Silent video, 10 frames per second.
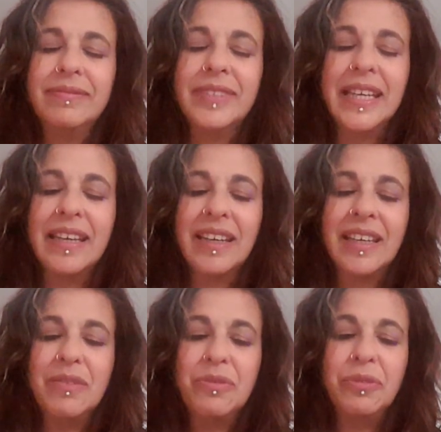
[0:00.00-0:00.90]
it
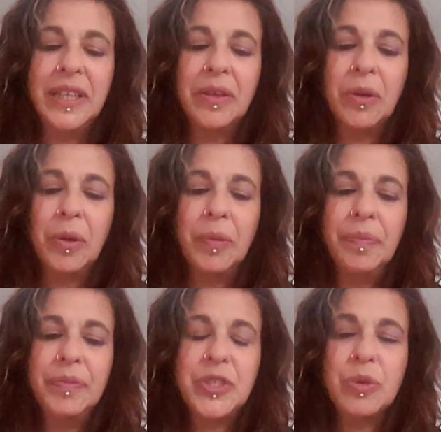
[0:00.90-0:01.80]
can feel
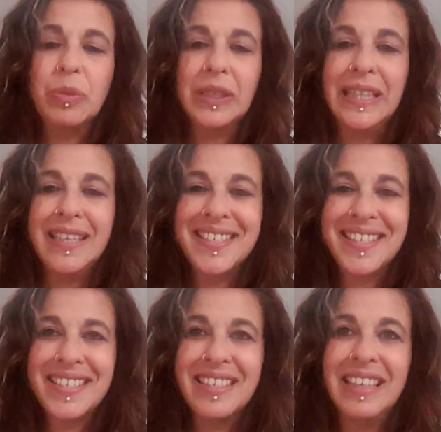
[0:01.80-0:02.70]
to release